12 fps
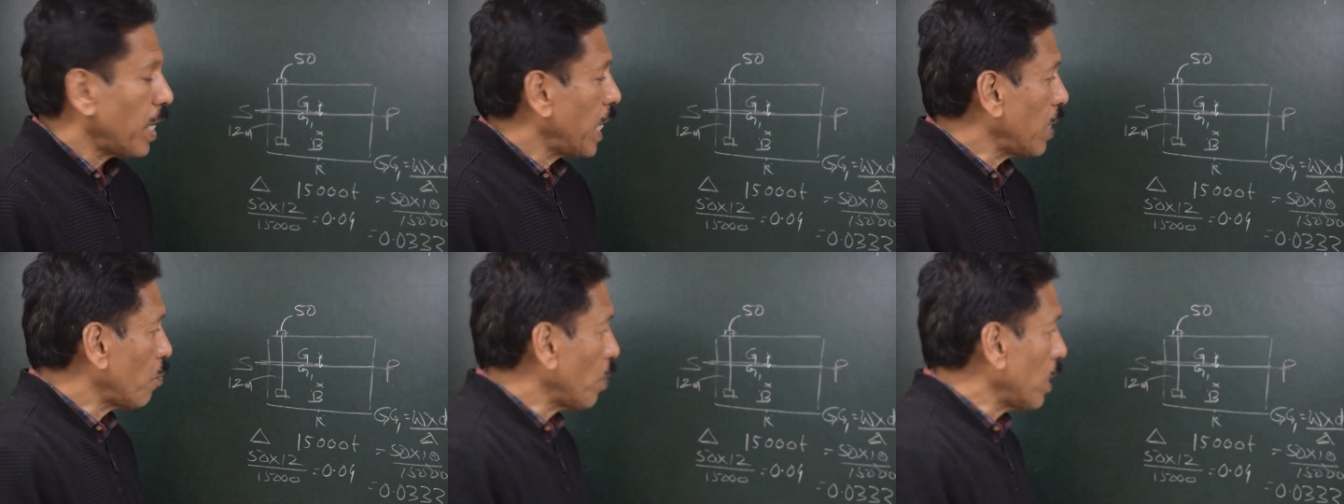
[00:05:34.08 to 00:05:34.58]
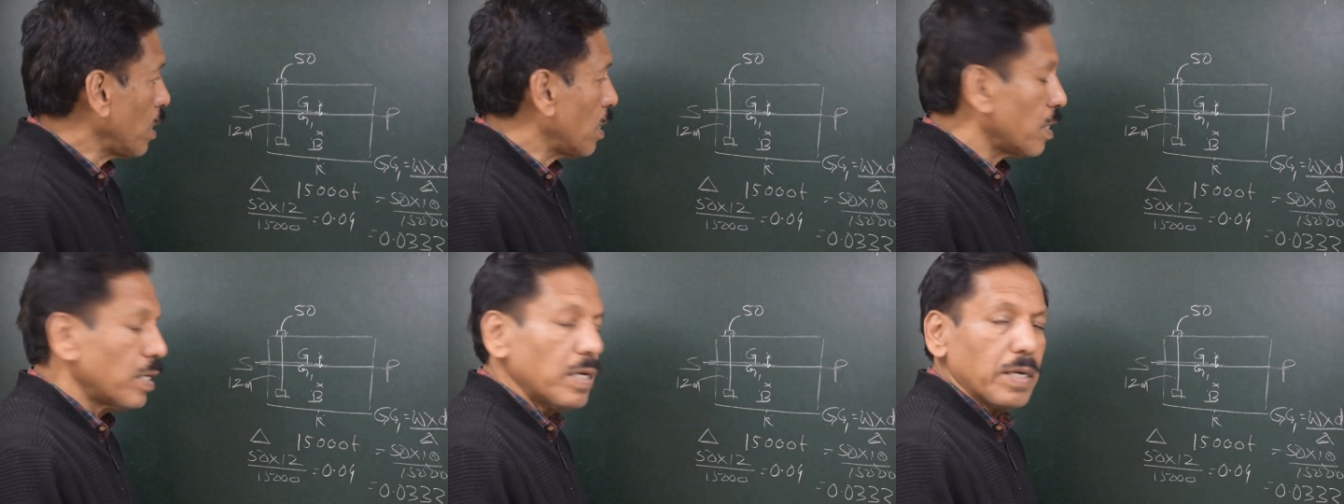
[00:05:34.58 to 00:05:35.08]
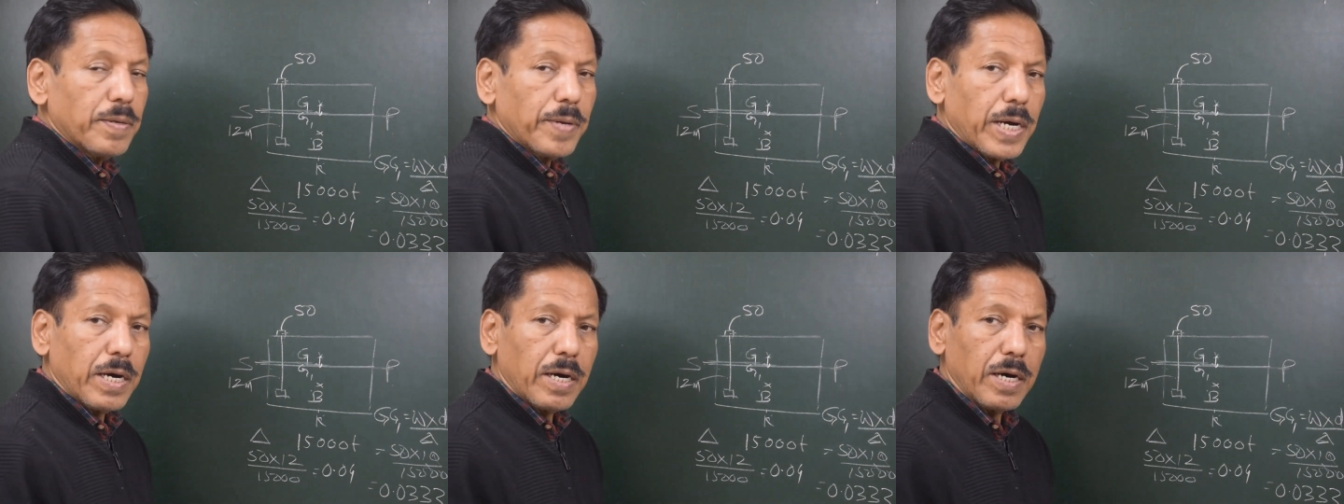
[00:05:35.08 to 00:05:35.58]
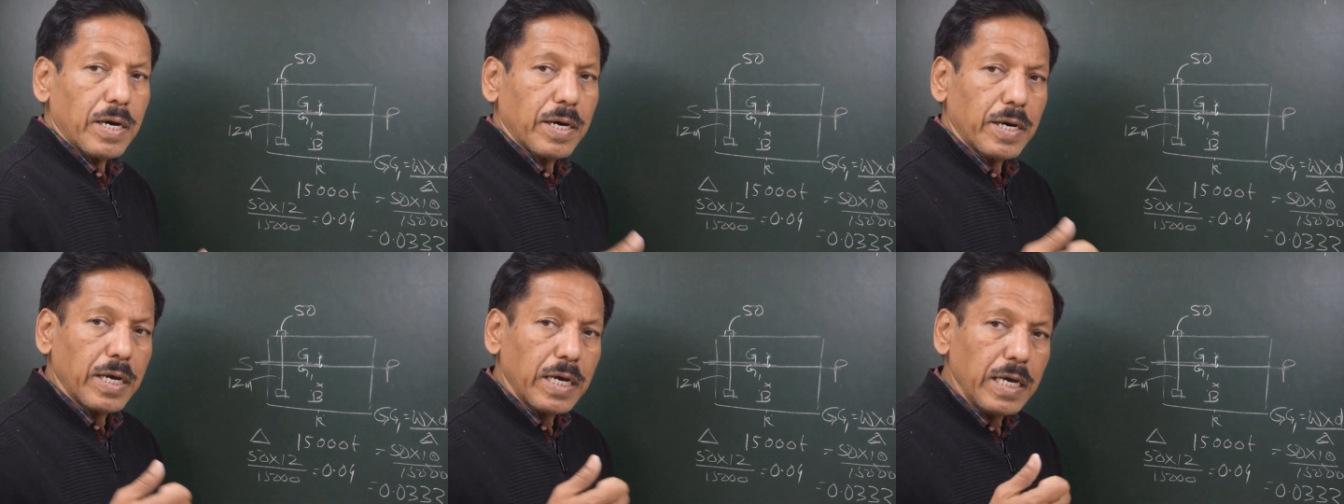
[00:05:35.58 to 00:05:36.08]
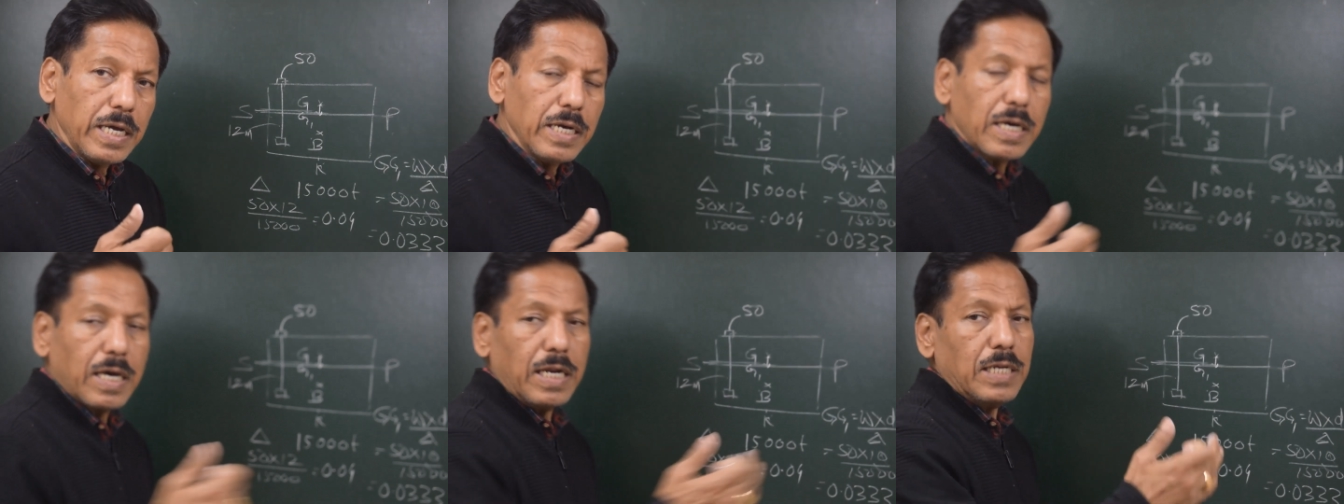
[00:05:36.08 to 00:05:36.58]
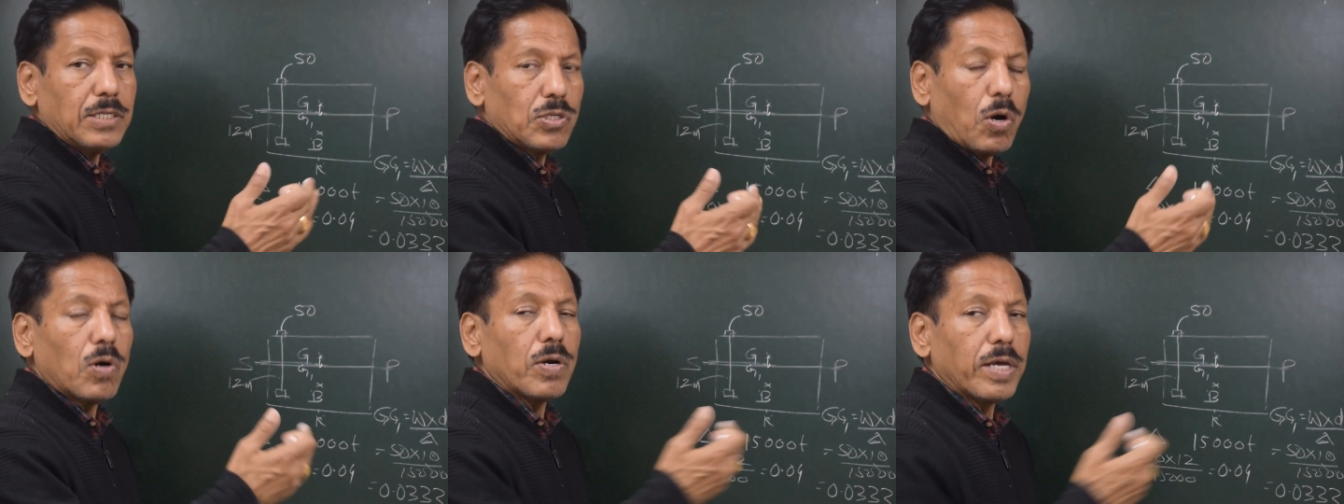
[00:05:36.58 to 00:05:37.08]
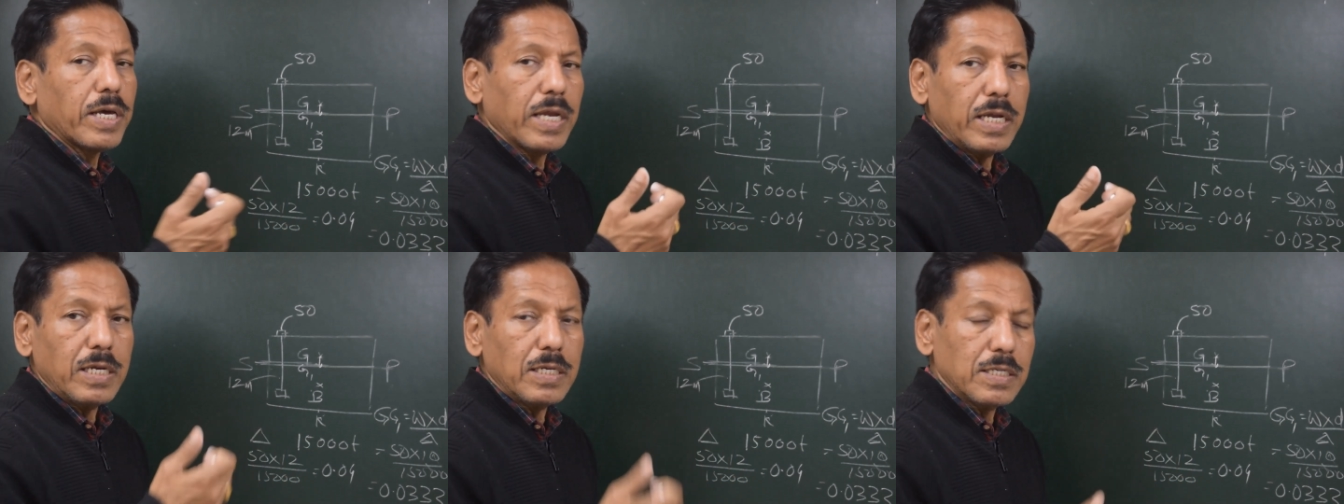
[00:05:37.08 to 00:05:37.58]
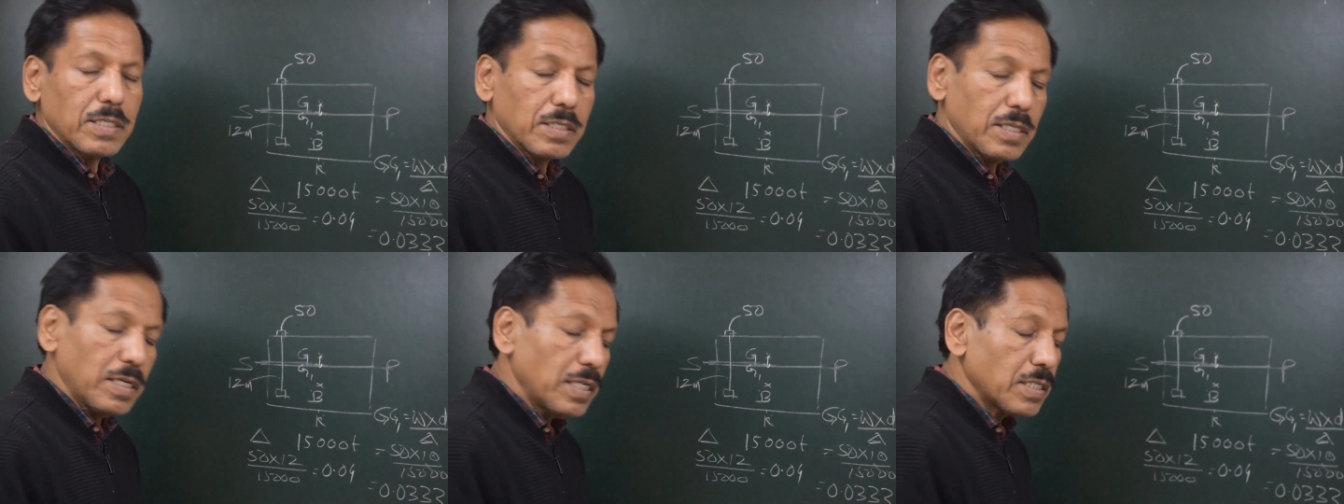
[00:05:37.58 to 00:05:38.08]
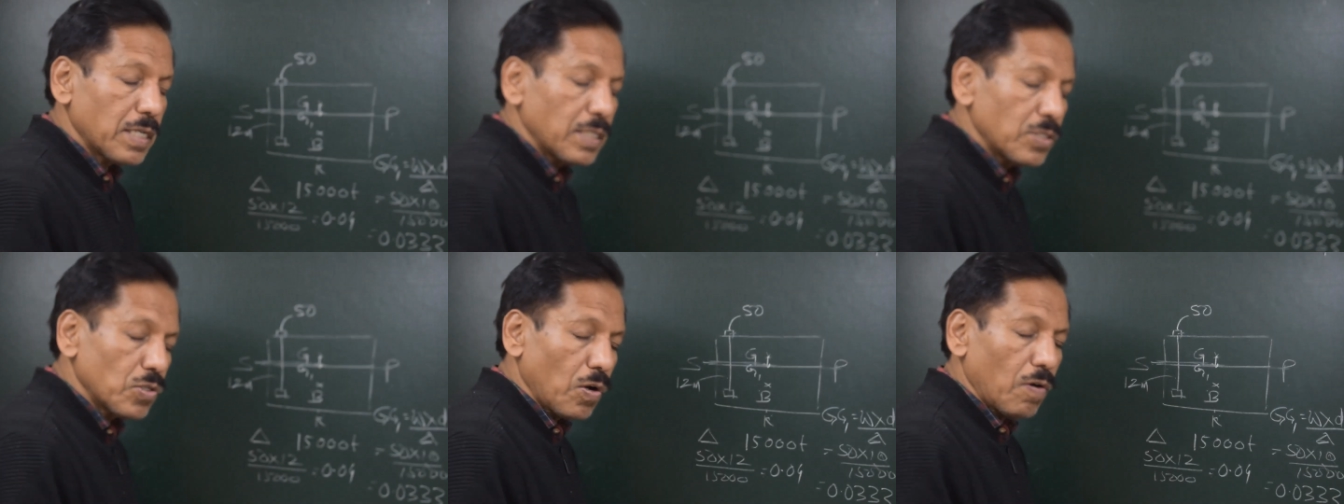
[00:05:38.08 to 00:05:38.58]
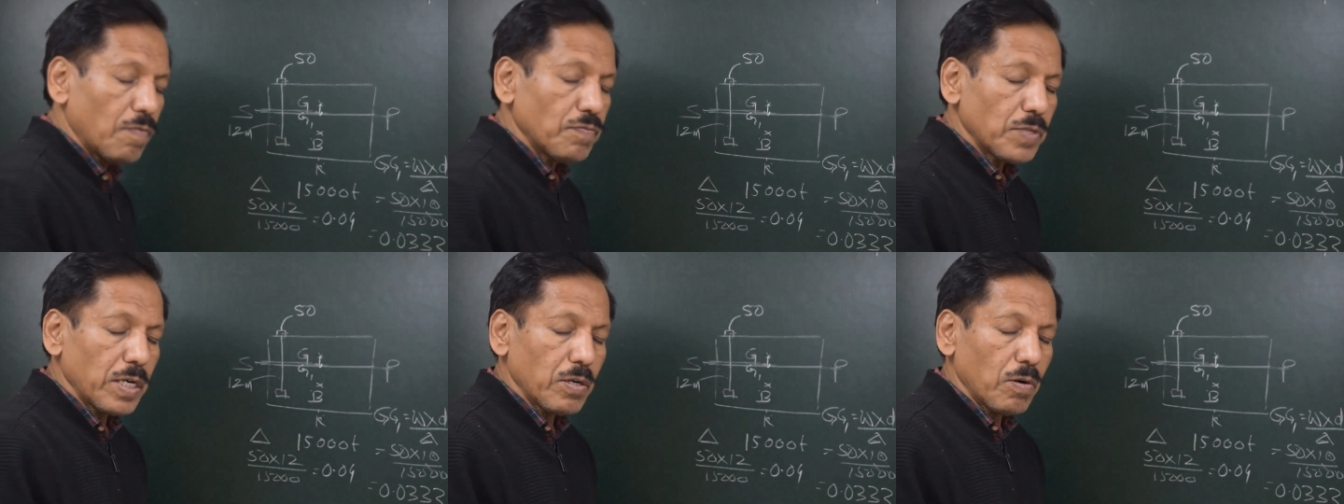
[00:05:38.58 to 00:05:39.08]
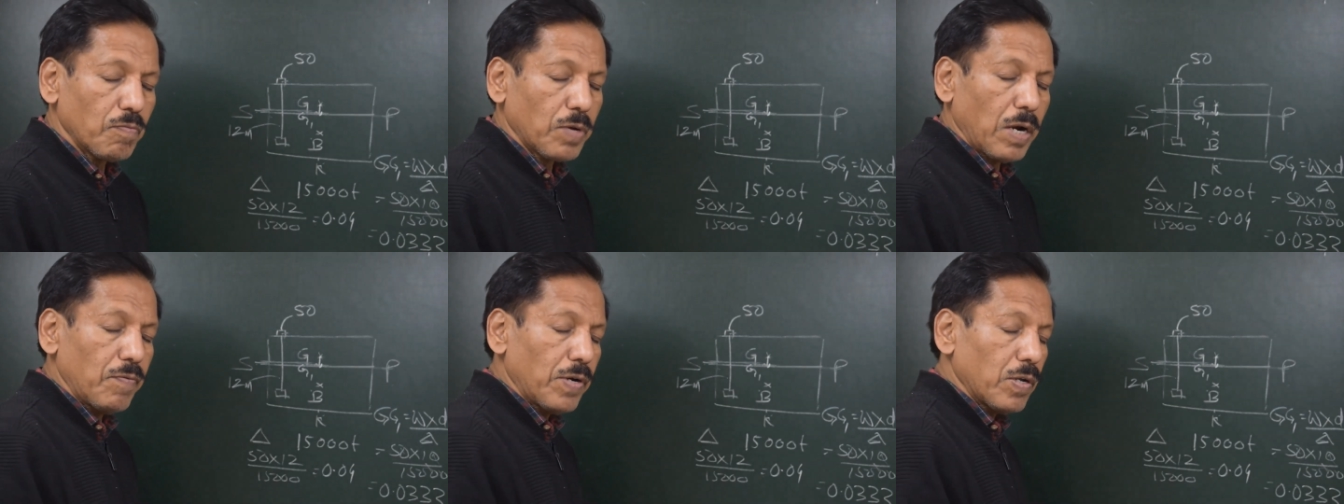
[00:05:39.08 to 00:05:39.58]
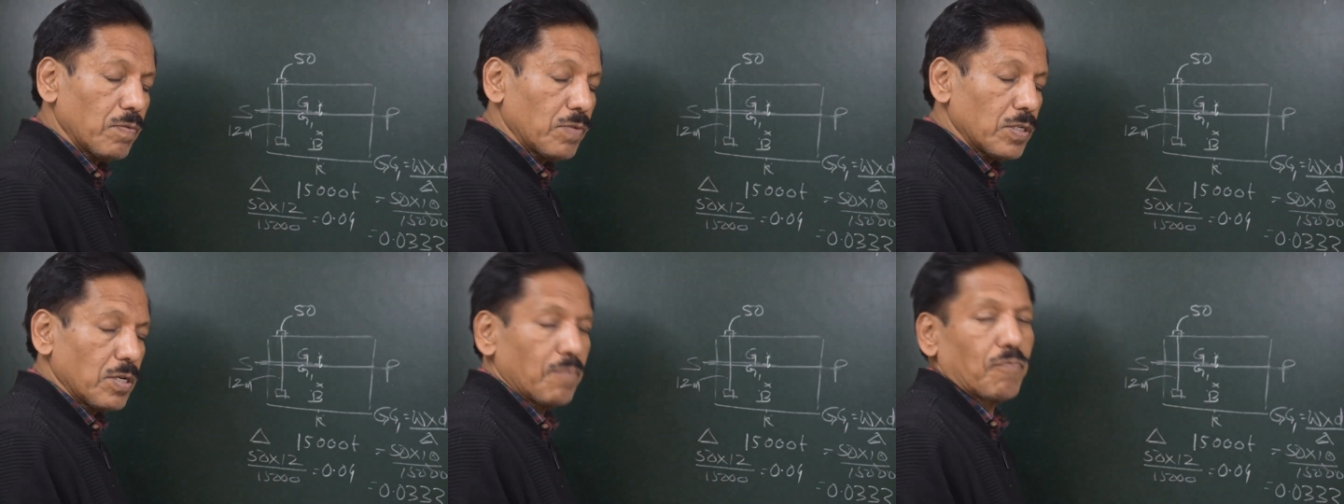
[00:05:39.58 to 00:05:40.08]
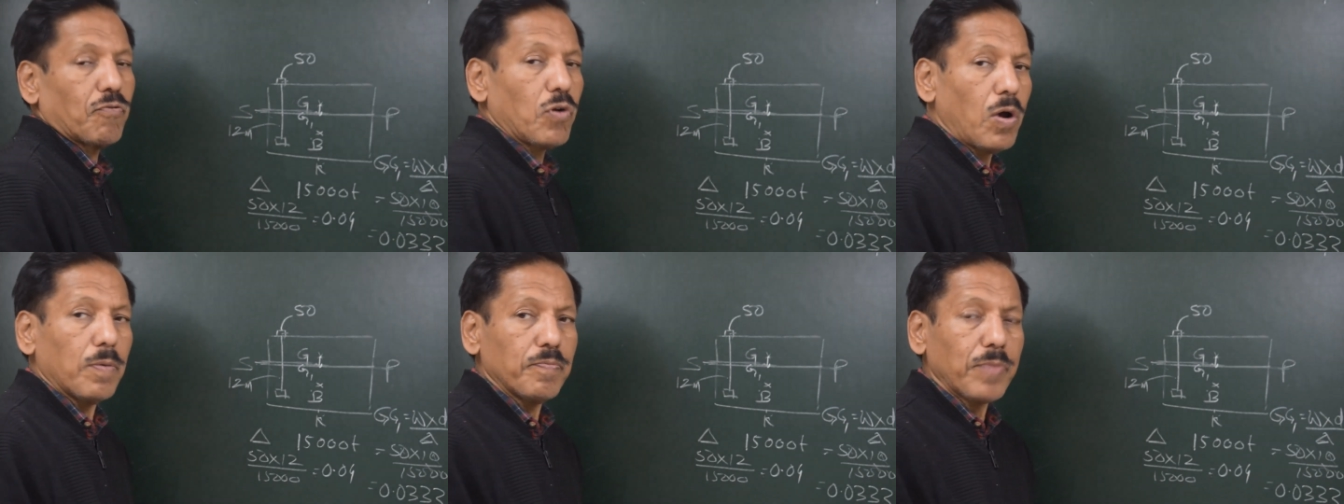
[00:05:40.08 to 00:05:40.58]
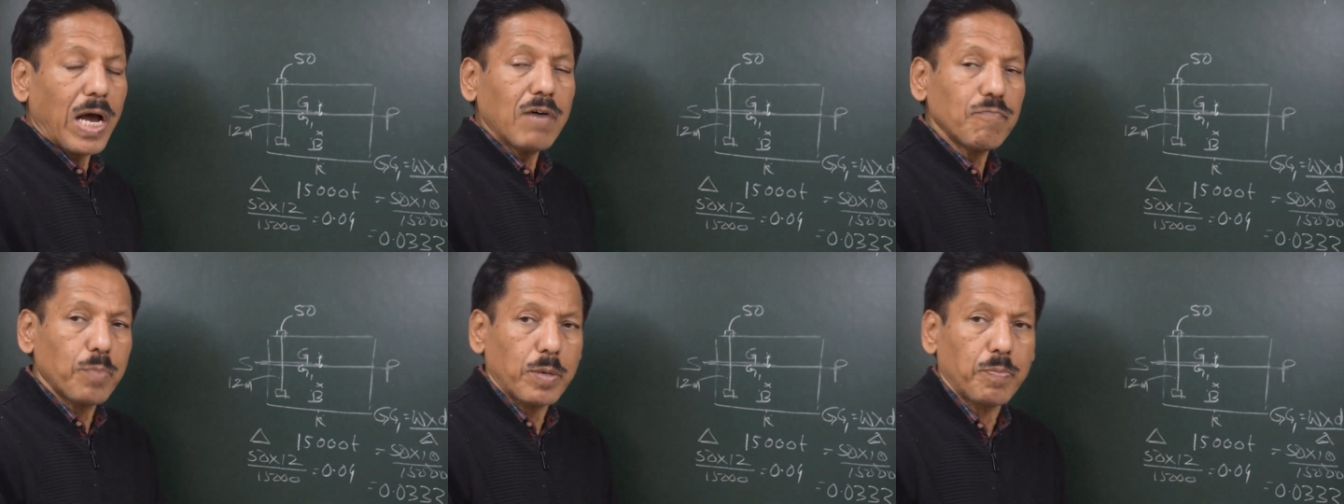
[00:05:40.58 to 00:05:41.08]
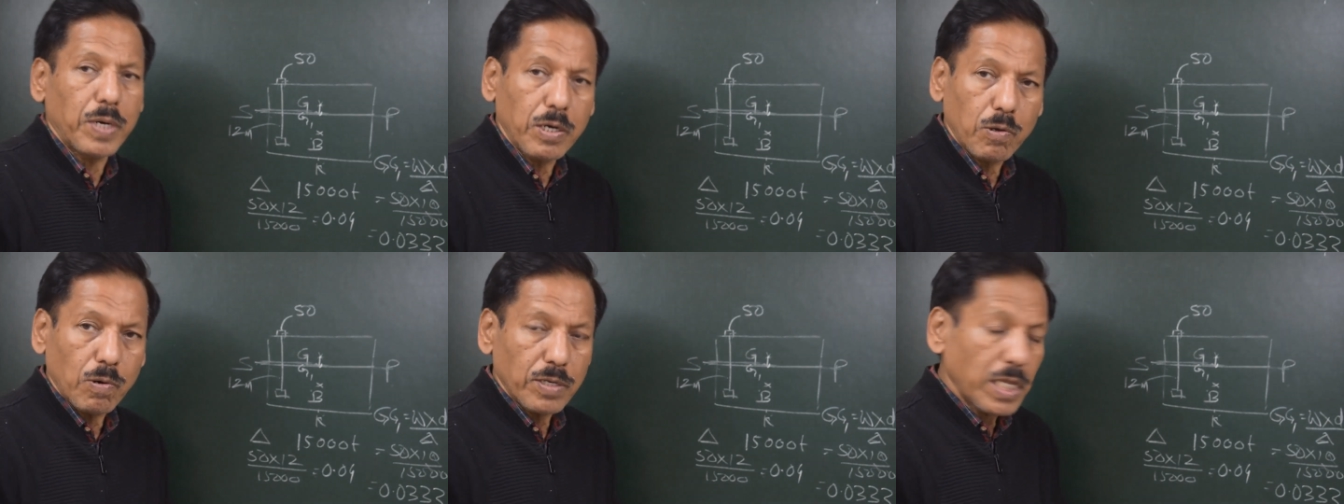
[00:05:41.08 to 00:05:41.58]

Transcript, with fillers: it will uh, increase or decrease the distance of center of gravity of the ship from aft perpendicular.